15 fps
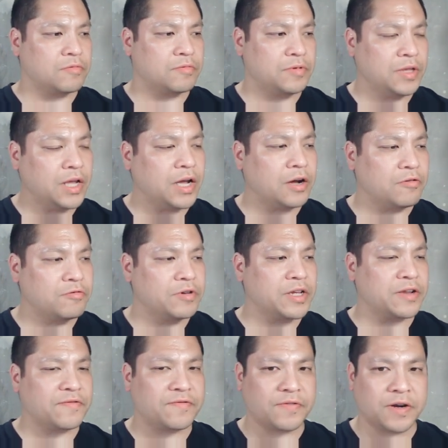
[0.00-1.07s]
we
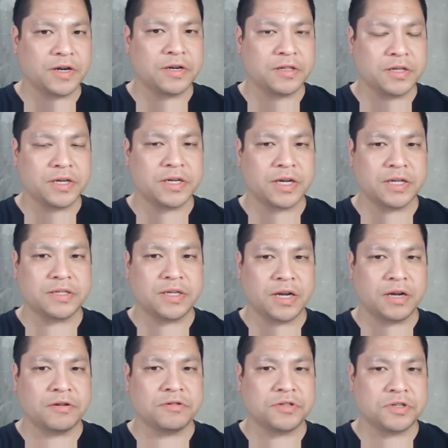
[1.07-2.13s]
can finally get
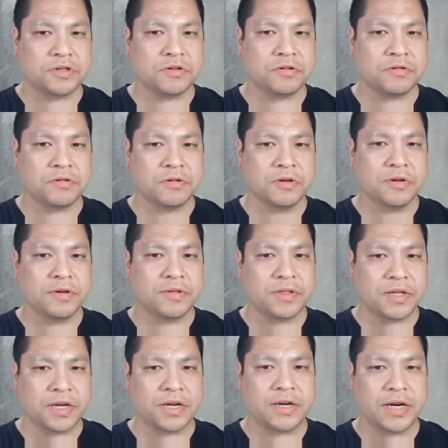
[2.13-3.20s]
down to
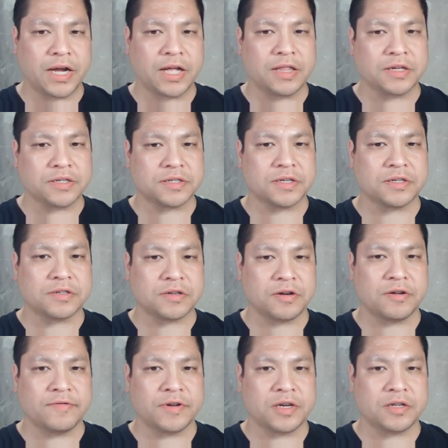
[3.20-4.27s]
the analysis
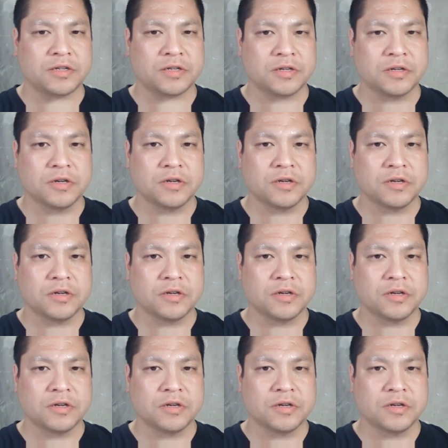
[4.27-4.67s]
of it.